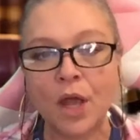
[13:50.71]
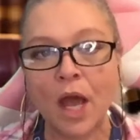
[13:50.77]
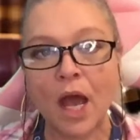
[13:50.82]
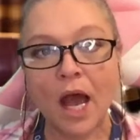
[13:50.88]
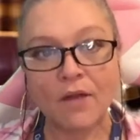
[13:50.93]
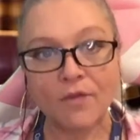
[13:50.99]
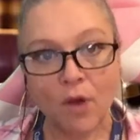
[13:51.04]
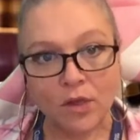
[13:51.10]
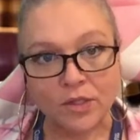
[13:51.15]

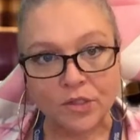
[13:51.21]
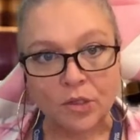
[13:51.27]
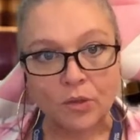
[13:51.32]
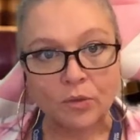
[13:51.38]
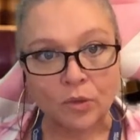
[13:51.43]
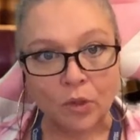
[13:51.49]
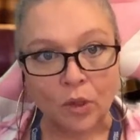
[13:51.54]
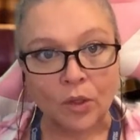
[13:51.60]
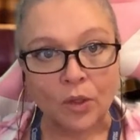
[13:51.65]
I've also
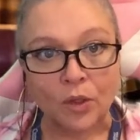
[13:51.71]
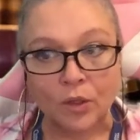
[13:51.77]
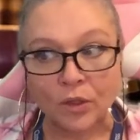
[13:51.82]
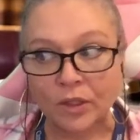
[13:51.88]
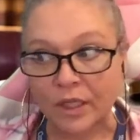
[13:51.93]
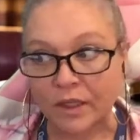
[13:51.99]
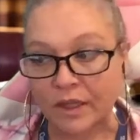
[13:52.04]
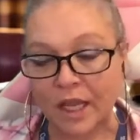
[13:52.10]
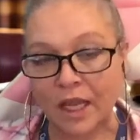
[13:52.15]
learned
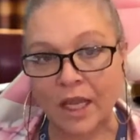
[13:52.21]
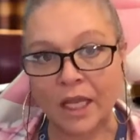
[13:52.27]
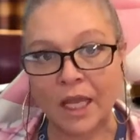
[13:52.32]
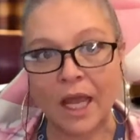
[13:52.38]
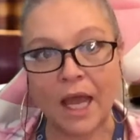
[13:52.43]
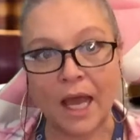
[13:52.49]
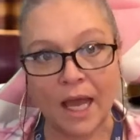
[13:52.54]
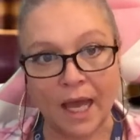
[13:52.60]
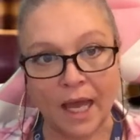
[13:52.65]
that they
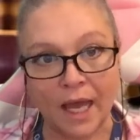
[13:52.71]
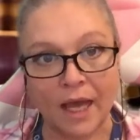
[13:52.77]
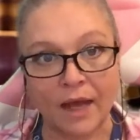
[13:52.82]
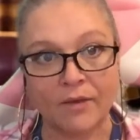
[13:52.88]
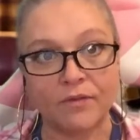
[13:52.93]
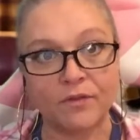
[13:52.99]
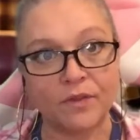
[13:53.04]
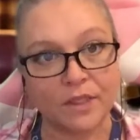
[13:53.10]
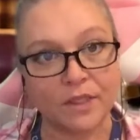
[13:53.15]

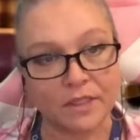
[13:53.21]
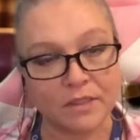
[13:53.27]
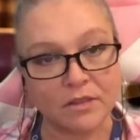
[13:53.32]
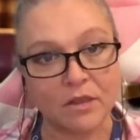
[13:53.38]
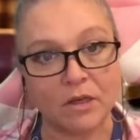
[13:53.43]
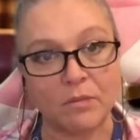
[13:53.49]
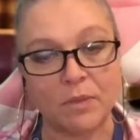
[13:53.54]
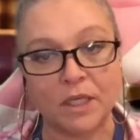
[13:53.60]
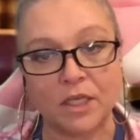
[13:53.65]
have, this is
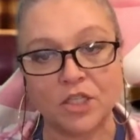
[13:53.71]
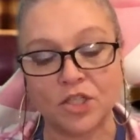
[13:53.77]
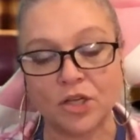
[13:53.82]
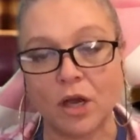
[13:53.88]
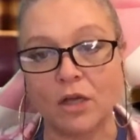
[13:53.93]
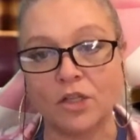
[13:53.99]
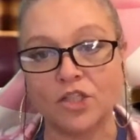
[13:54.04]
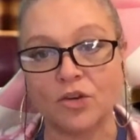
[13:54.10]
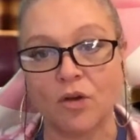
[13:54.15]
going to be a
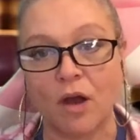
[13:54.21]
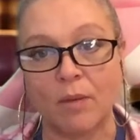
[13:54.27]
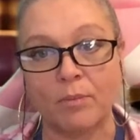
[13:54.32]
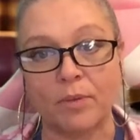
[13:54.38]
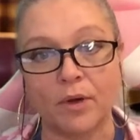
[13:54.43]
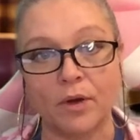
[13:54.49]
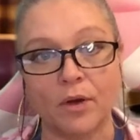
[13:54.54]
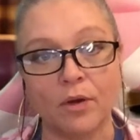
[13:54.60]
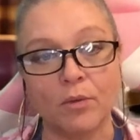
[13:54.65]
jaw
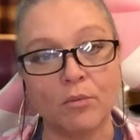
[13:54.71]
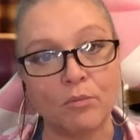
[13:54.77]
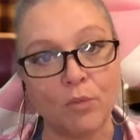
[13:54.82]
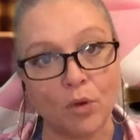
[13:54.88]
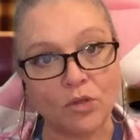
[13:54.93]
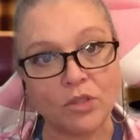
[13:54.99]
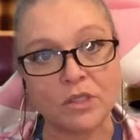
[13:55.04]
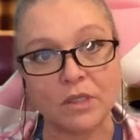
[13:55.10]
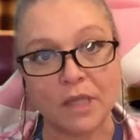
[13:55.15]
dropper,
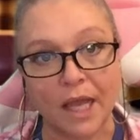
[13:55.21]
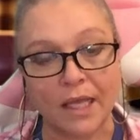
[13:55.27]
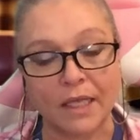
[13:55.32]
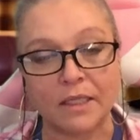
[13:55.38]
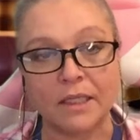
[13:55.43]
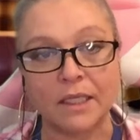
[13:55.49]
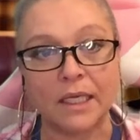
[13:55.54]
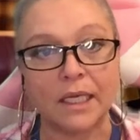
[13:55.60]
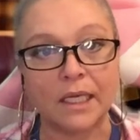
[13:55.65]
most
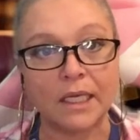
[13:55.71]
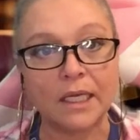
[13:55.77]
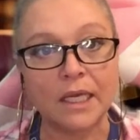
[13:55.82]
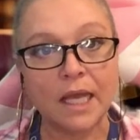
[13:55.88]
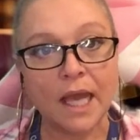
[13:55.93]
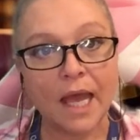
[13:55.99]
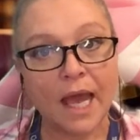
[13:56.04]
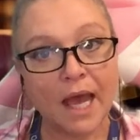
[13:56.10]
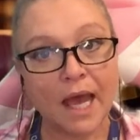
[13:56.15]
likely
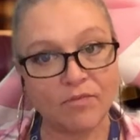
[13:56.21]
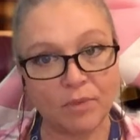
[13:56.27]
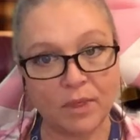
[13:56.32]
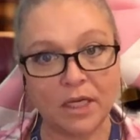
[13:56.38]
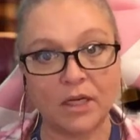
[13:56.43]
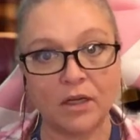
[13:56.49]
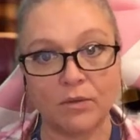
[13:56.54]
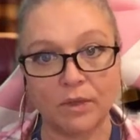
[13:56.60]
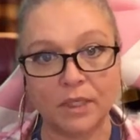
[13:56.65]
have been
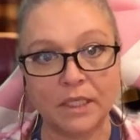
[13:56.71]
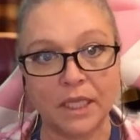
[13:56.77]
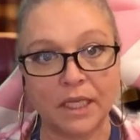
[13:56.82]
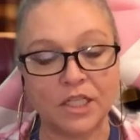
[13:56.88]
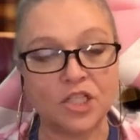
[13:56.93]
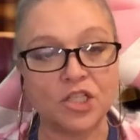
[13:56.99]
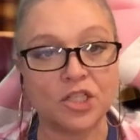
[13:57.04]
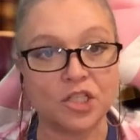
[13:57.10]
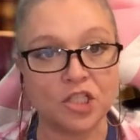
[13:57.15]
in a
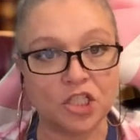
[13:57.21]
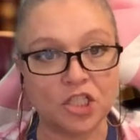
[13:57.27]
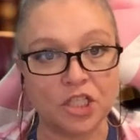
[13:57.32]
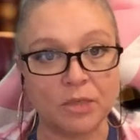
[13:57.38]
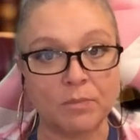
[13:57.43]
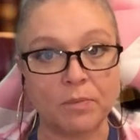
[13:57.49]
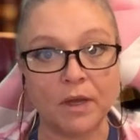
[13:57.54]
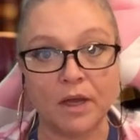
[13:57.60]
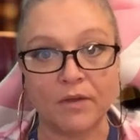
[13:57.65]

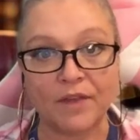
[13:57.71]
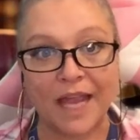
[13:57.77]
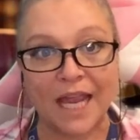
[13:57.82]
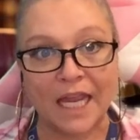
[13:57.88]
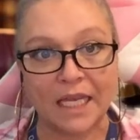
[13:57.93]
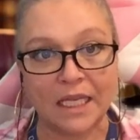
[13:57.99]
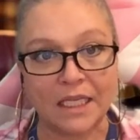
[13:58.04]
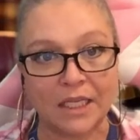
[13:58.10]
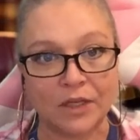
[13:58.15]
relationship of
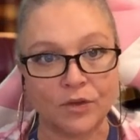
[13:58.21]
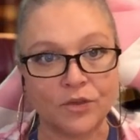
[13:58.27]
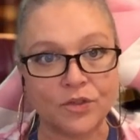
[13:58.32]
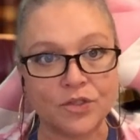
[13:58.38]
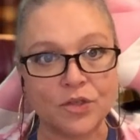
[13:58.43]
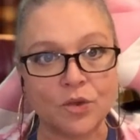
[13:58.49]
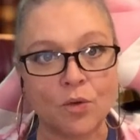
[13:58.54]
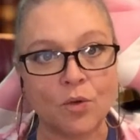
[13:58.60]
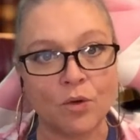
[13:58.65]
8
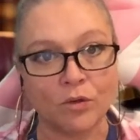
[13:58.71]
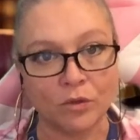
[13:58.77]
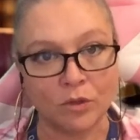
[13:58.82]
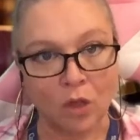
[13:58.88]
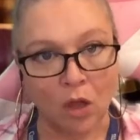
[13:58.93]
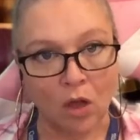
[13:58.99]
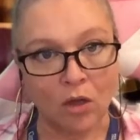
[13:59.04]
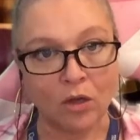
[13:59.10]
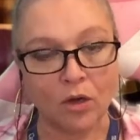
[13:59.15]
years or
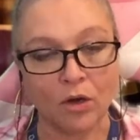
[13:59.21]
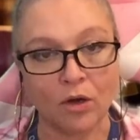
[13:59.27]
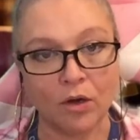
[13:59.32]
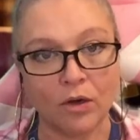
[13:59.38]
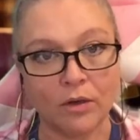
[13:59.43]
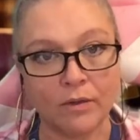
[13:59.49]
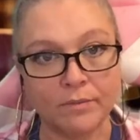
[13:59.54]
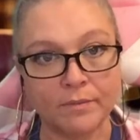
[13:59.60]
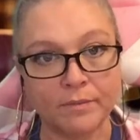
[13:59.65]
longer.
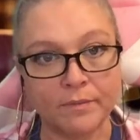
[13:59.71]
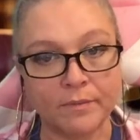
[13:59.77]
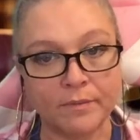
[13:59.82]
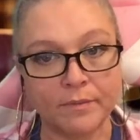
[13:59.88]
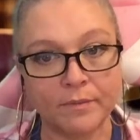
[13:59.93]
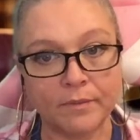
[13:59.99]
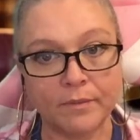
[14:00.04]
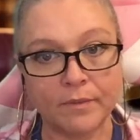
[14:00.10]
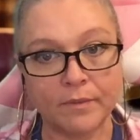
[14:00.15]

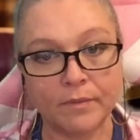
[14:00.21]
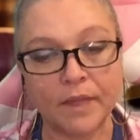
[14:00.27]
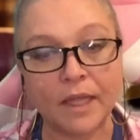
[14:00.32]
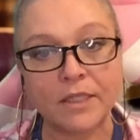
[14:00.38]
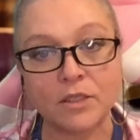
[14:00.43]
That's